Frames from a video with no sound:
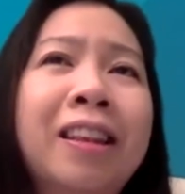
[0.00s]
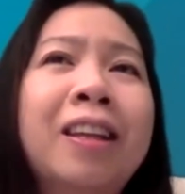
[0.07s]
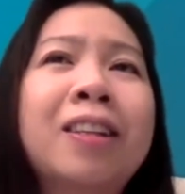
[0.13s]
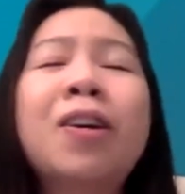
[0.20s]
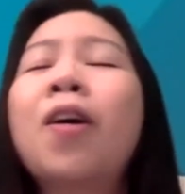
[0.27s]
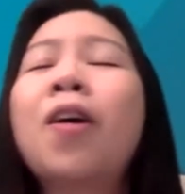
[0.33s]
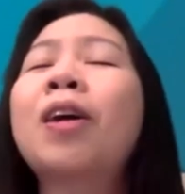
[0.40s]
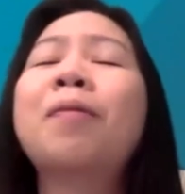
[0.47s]
They
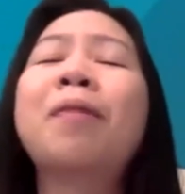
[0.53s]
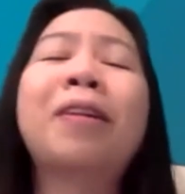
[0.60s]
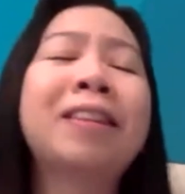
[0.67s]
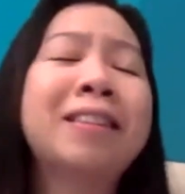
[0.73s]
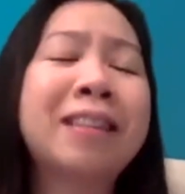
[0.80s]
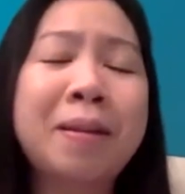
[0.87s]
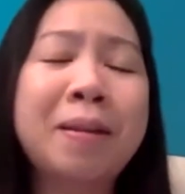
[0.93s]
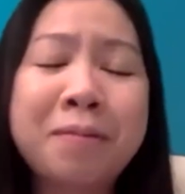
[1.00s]
talk about the
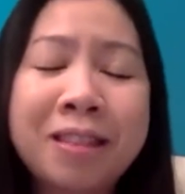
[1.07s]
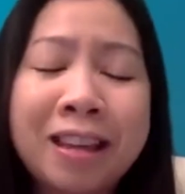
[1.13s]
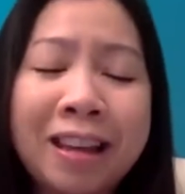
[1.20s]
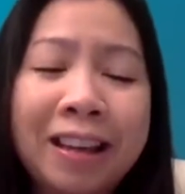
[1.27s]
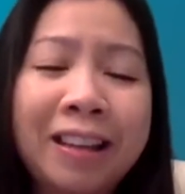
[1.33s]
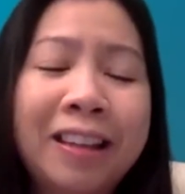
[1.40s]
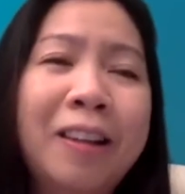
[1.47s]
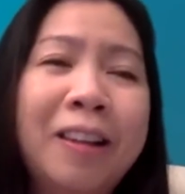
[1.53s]
same
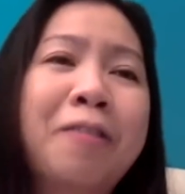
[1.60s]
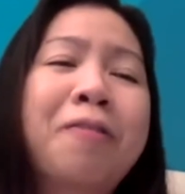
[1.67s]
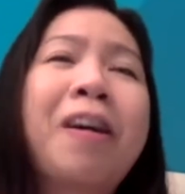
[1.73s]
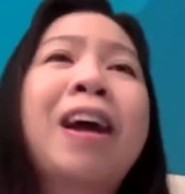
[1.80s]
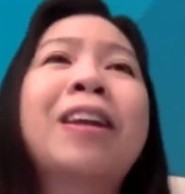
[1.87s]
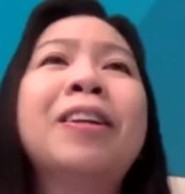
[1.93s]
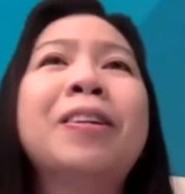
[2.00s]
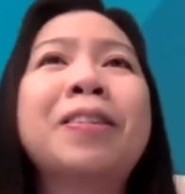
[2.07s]
thing,
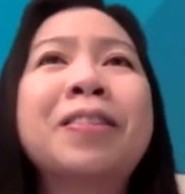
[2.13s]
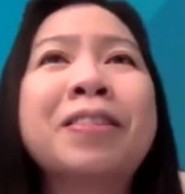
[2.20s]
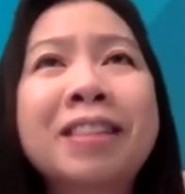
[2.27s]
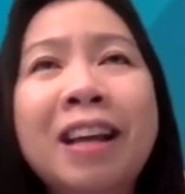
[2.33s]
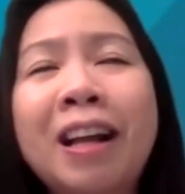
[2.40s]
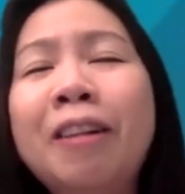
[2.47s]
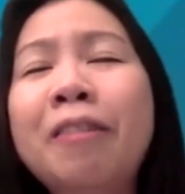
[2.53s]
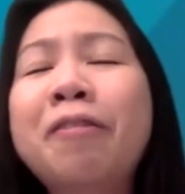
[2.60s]
finding
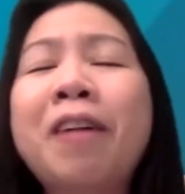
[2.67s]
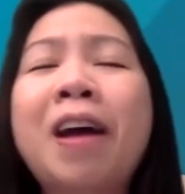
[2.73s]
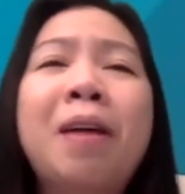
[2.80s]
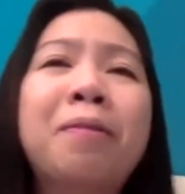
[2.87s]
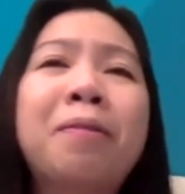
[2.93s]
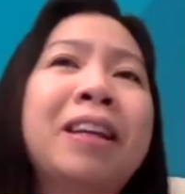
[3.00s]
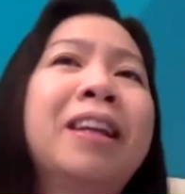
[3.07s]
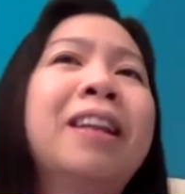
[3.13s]
yourself,
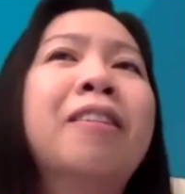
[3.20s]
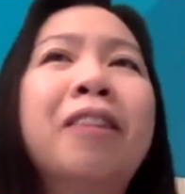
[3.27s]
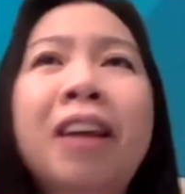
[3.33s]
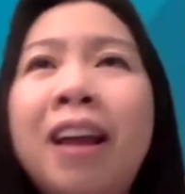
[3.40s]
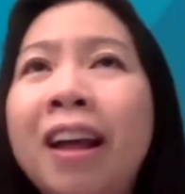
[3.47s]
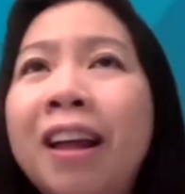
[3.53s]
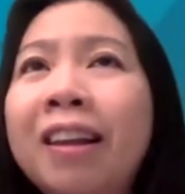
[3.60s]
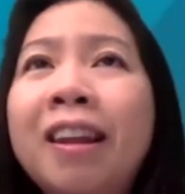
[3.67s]
family,
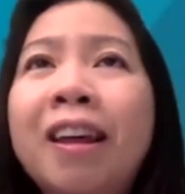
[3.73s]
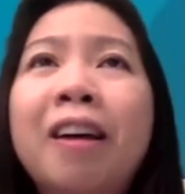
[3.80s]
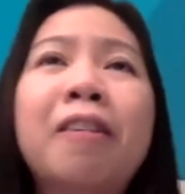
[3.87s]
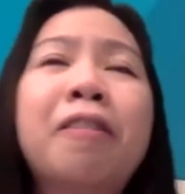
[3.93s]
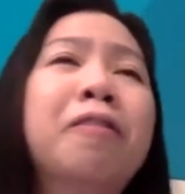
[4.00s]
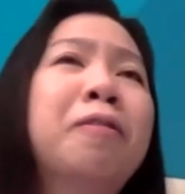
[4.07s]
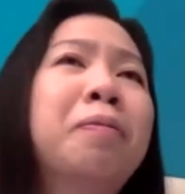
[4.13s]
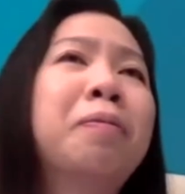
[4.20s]

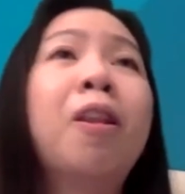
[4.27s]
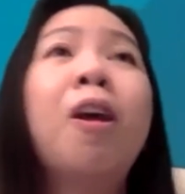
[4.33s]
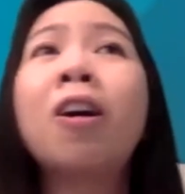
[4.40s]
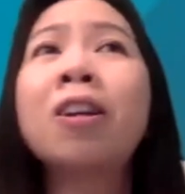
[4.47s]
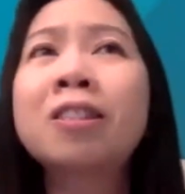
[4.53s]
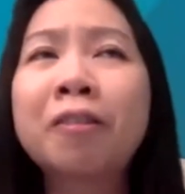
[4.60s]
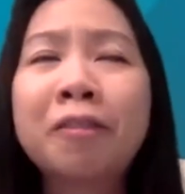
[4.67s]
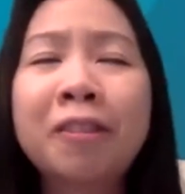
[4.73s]
love,
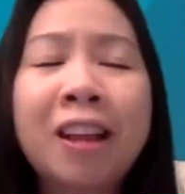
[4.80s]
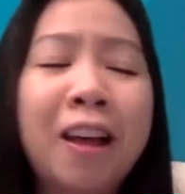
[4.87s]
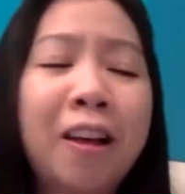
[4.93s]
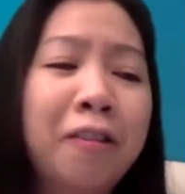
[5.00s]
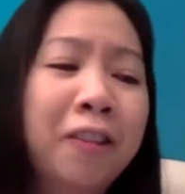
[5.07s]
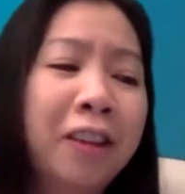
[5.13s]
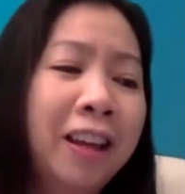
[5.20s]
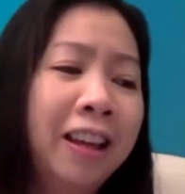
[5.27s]
loss of
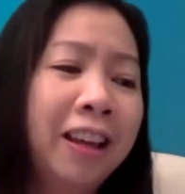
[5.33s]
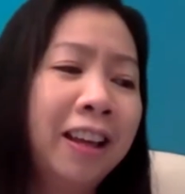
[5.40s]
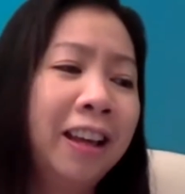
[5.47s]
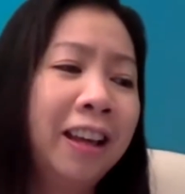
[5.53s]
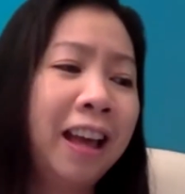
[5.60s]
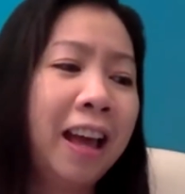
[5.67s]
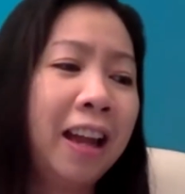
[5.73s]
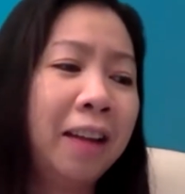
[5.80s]
love,
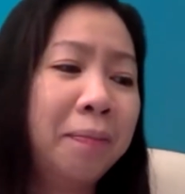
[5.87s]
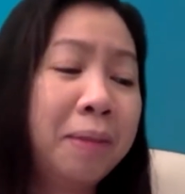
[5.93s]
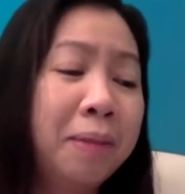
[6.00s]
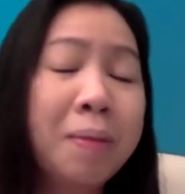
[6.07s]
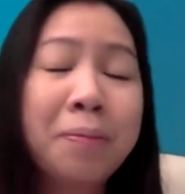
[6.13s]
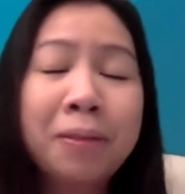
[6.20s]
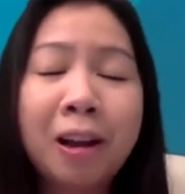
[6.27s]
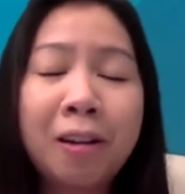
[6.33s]
and
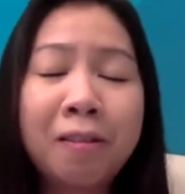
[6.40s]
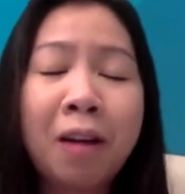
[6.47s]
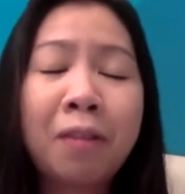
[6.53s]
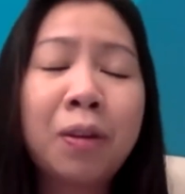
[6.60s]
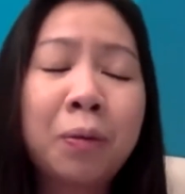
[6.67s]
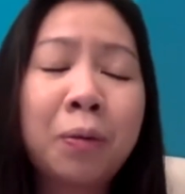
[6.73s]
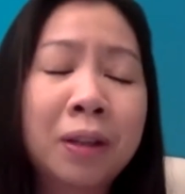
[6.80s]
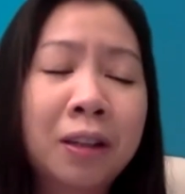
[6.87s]
people around
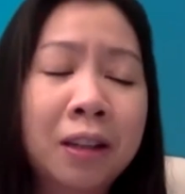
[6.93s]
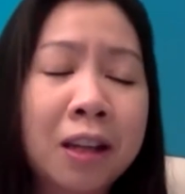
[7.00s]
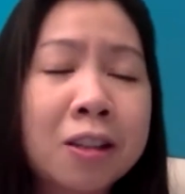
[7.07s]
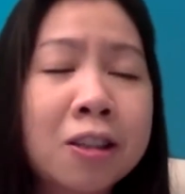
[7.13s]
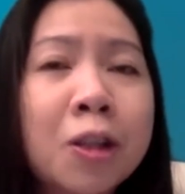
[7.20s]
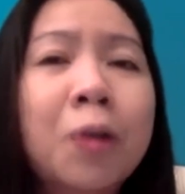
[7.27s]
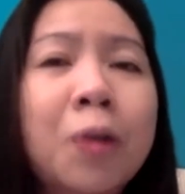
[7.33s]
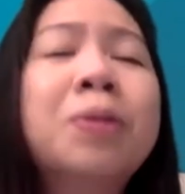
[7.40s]
the world are
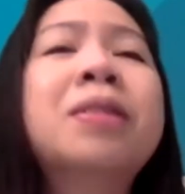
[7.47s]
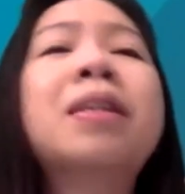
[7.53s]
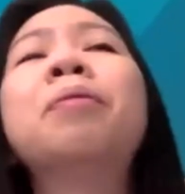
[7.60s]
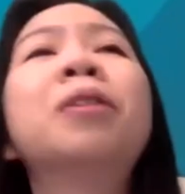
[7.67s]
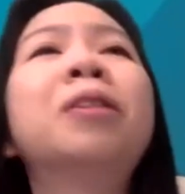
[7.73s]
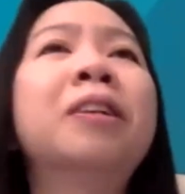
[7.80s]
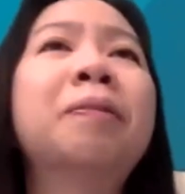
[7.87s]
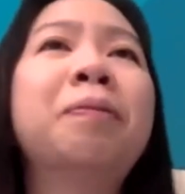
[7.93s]
so
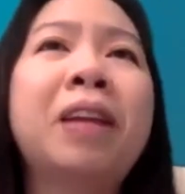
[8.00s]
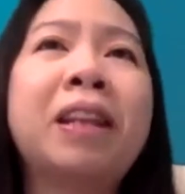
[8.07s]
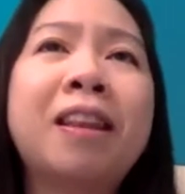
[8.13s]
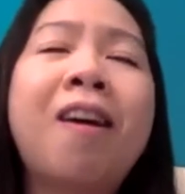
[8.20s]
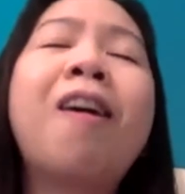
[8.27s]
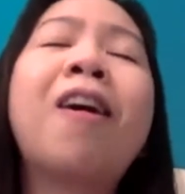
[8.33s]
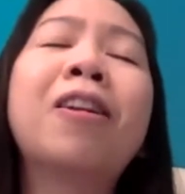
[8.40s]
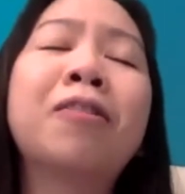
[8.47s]
similar at the
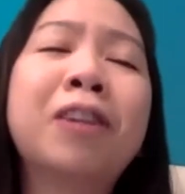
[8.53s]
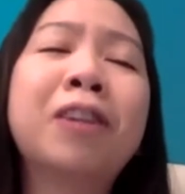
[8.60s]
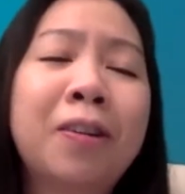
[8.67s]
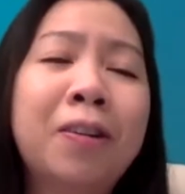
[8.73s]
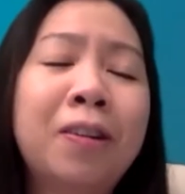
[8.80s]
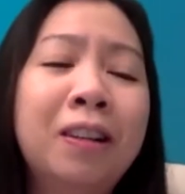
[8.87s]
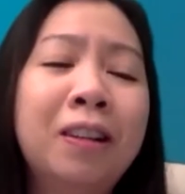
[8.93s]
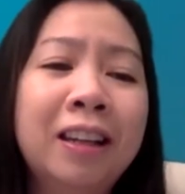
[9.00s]
heart of it
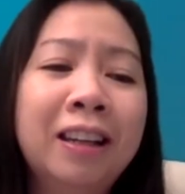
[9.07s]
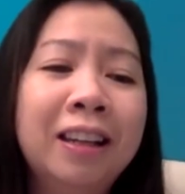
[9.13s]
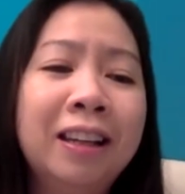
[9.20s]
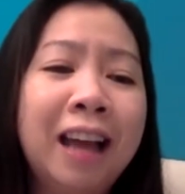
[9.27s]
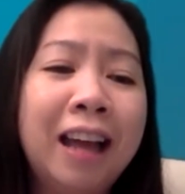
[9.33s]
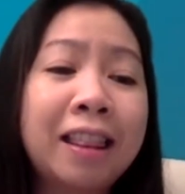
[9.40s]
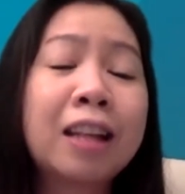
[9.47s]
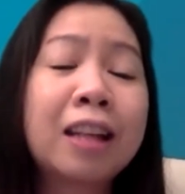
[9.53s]
all,
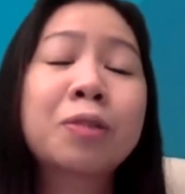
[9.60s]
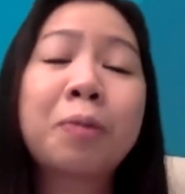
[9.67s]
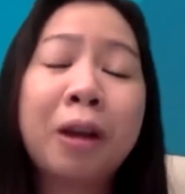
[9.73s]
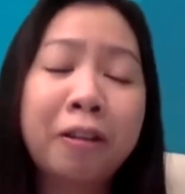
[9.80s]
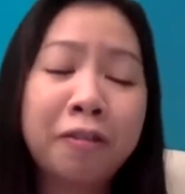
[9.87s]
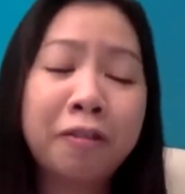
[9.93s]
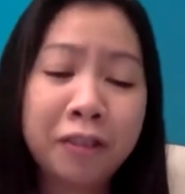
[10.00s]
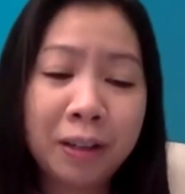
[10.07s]
and that's
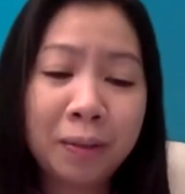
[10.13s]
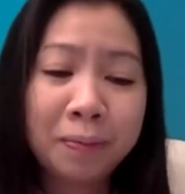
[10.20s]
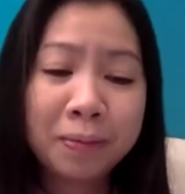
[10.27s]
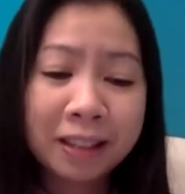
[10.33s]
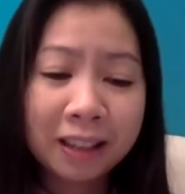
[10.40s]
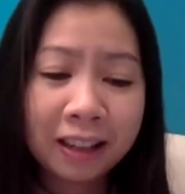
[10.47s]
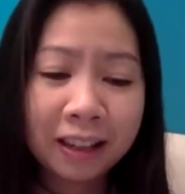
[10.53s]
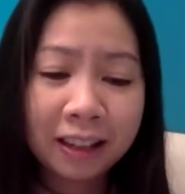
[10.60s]
why
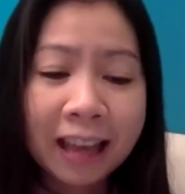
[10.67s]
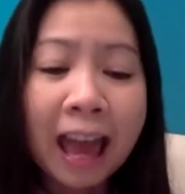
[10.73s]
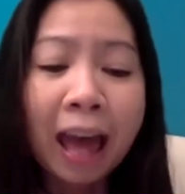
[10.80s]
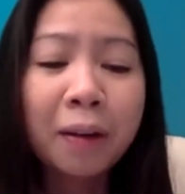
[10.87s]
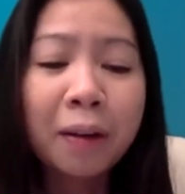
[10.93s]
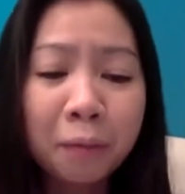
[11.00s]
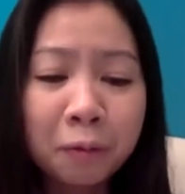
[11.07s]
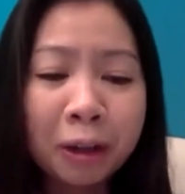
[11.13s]
films
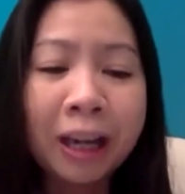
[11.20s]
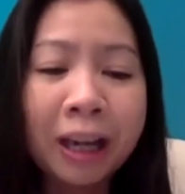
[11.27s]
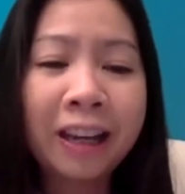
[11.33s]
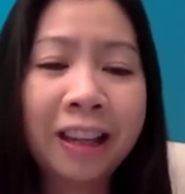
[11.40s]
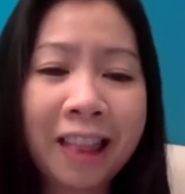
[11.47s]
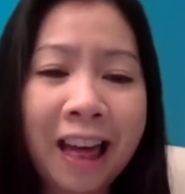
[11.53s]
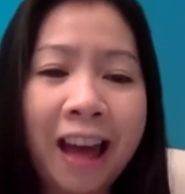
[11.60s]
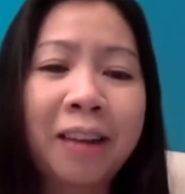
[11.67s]
can
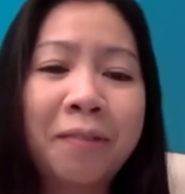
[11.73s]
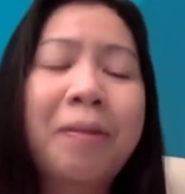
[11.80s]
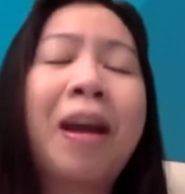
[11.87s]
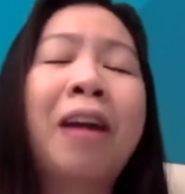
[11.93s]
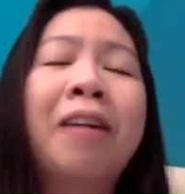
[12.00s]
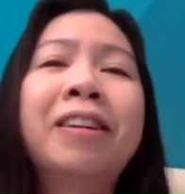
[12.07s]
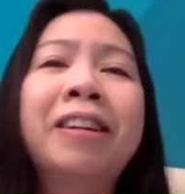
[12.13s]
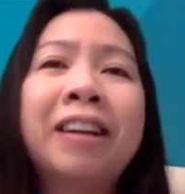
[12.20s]
break that
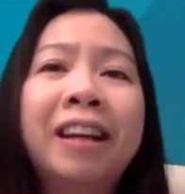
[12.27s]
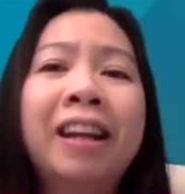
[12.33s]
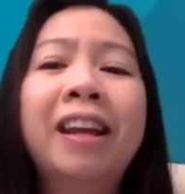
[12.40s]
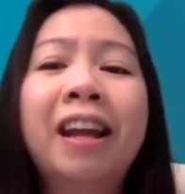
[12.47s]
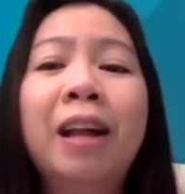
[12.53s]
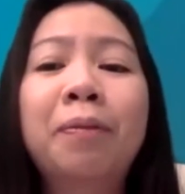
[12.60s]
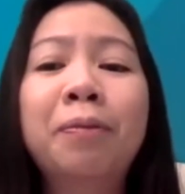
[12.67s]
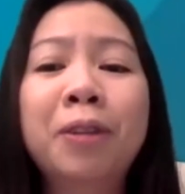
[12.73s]
barrier
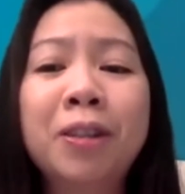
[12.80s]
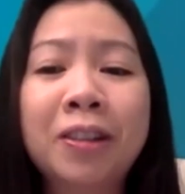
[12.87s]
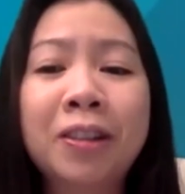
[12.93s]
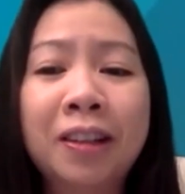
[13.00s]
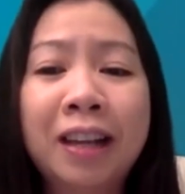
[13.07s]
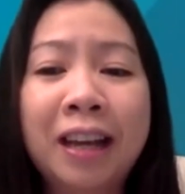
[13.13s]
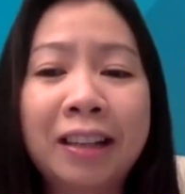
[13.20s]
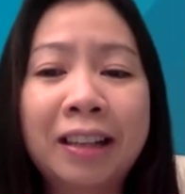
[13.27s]
and help you to
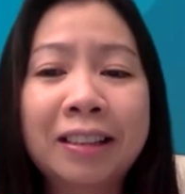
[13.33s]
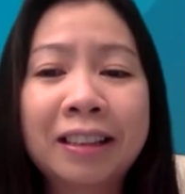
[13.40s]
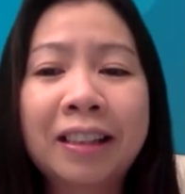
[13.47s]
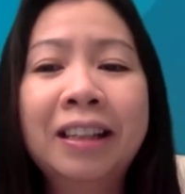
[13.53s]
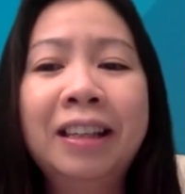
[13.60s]
connect.